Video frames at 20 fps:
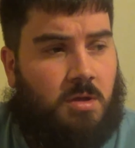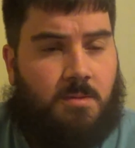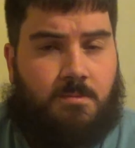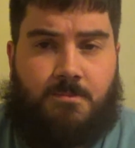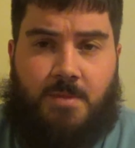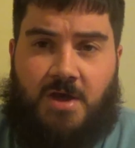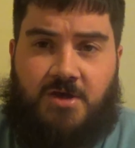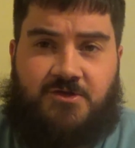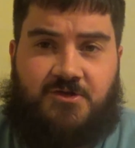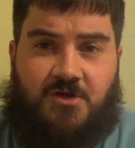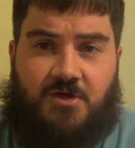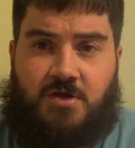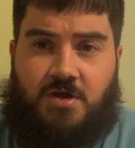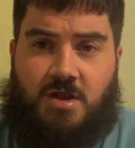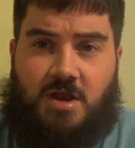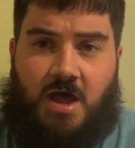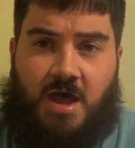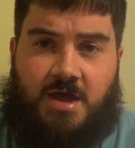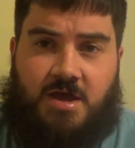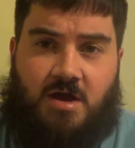make sure you
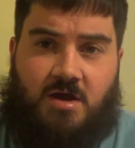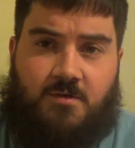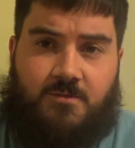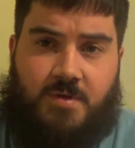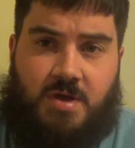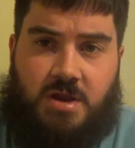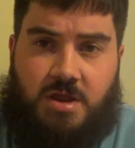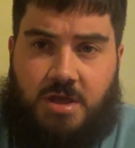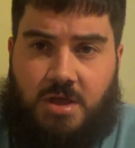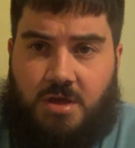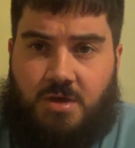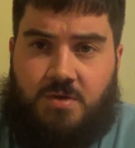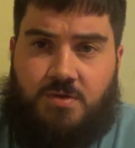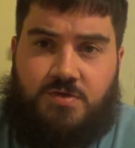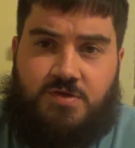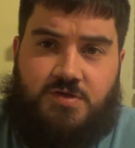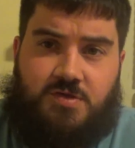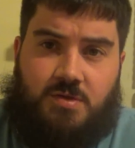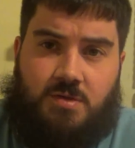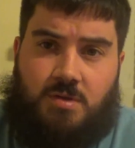like our
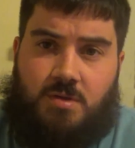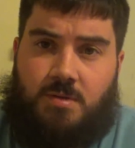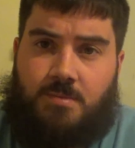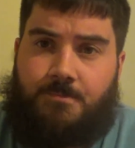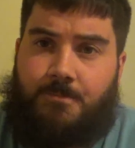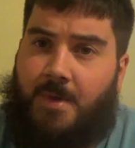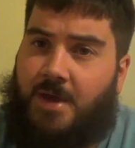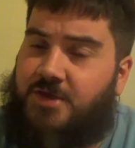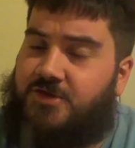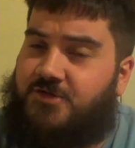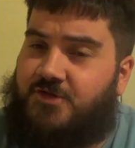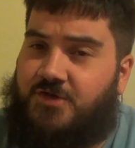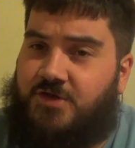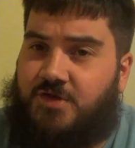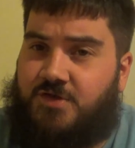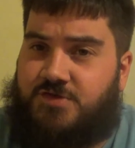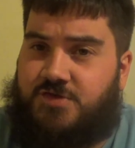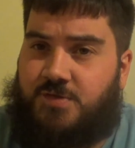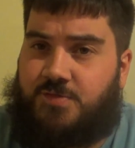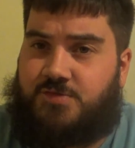videos. Make sure
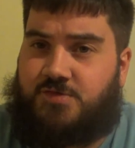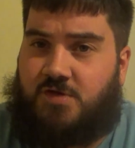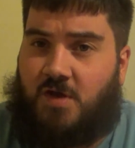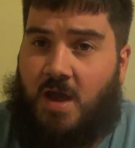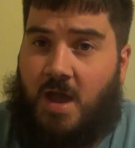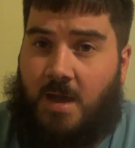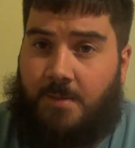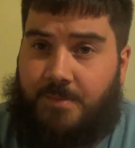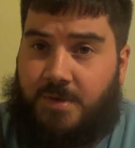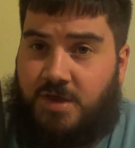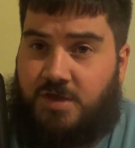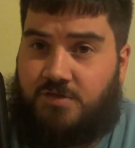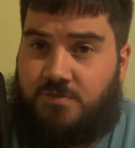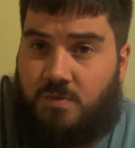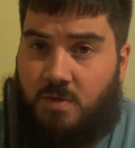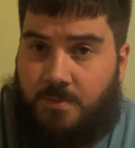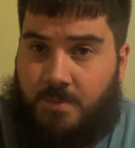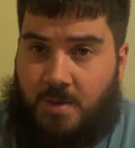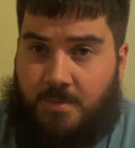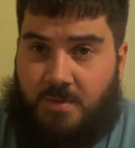you subscribe, because
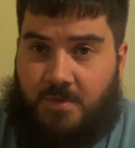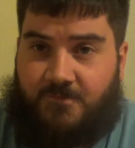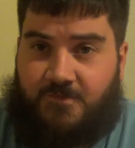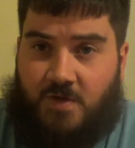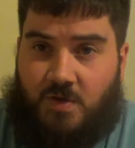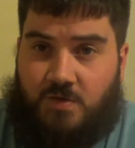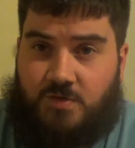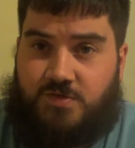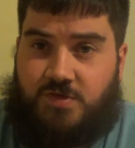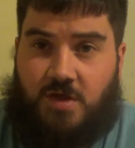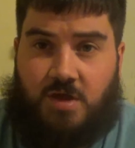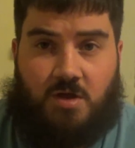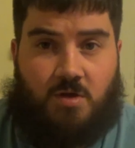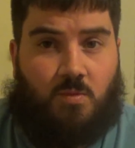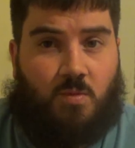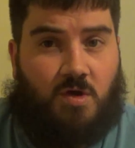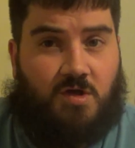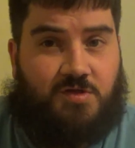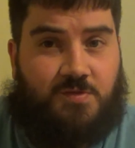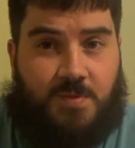remember, folks, here,
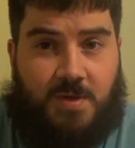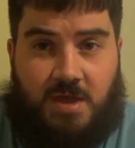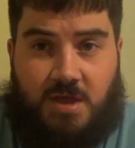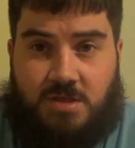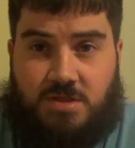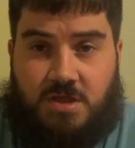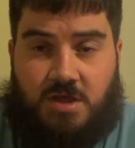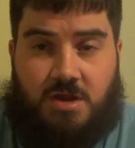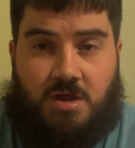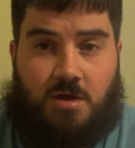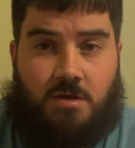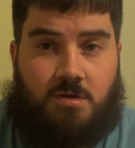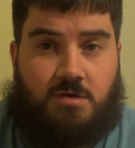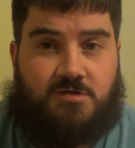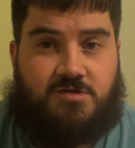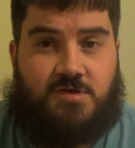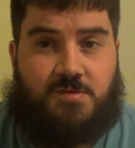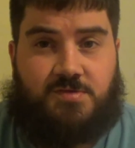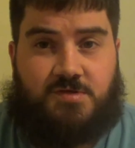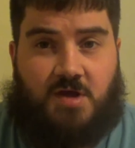once we hit that 100
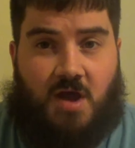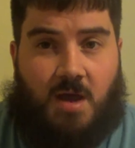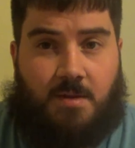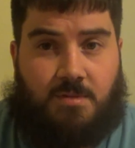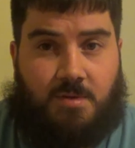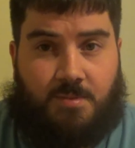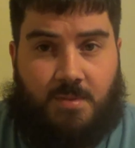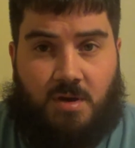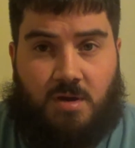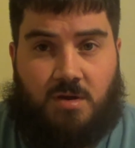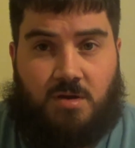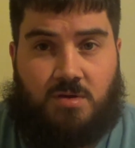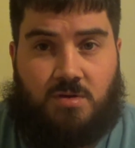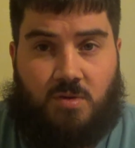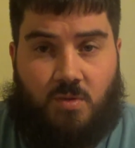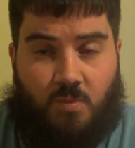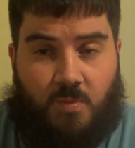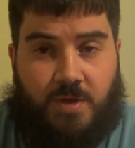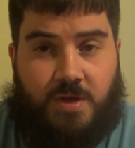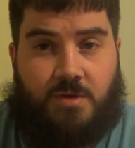subscriber
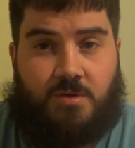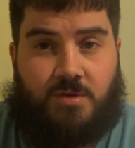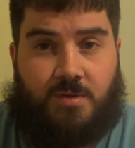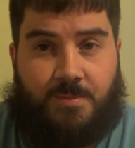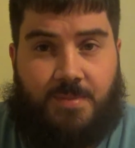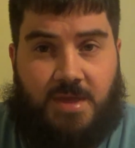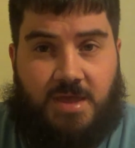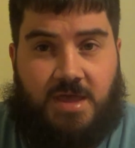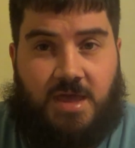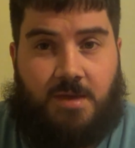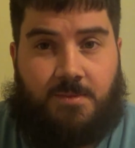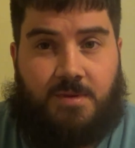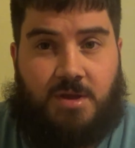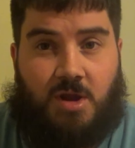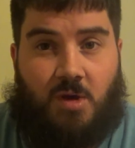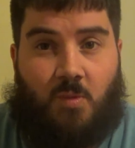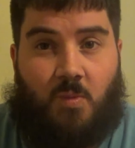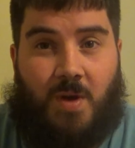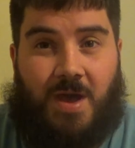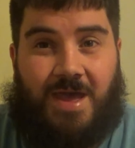mark, we're going to be giving
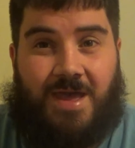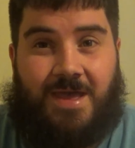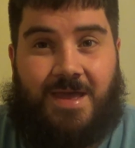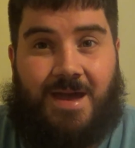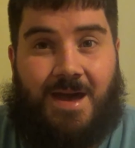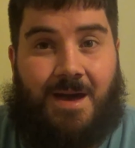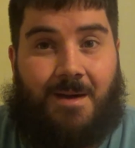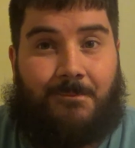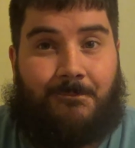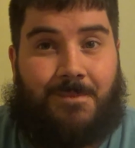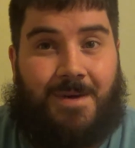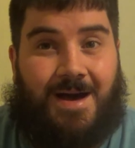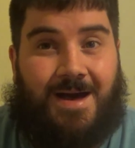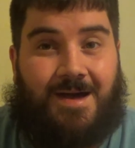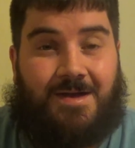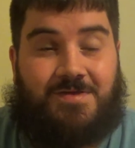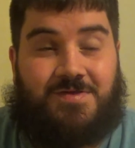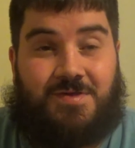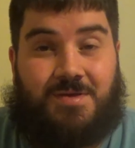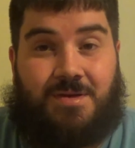away a
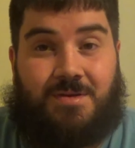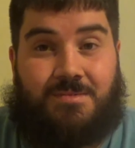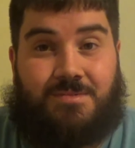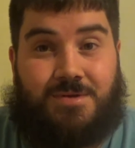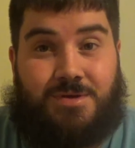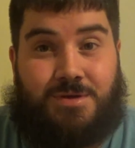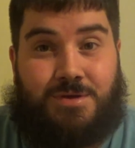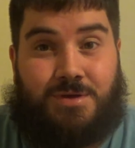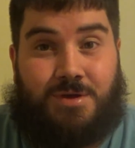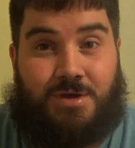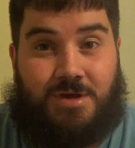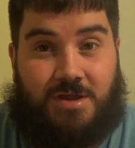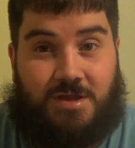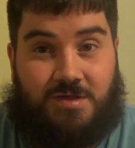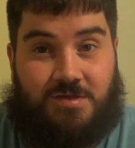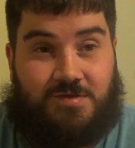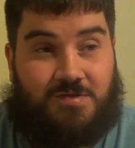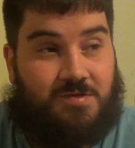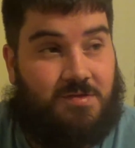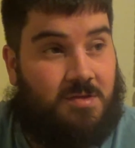box of
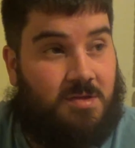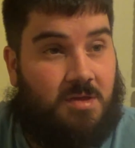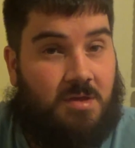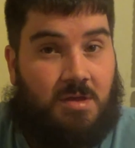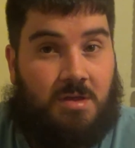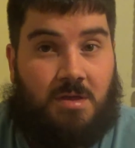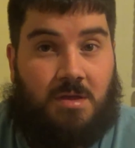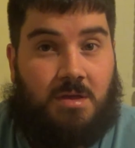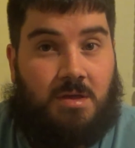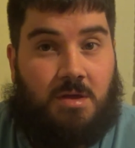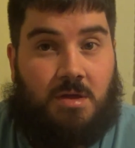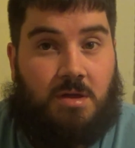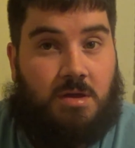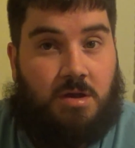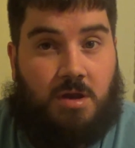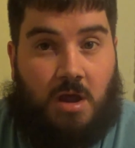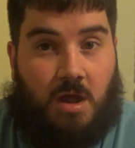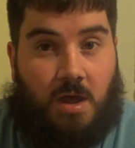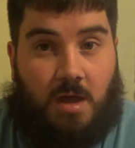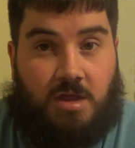goodies.
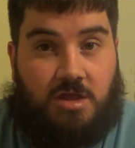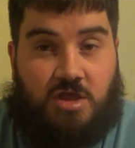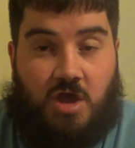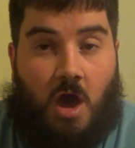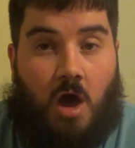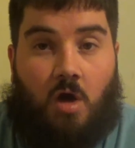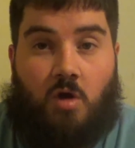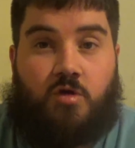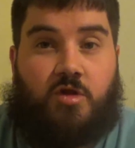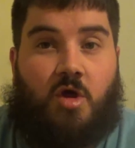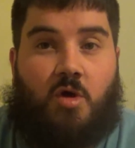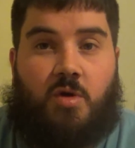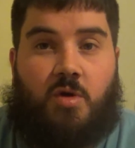And y'all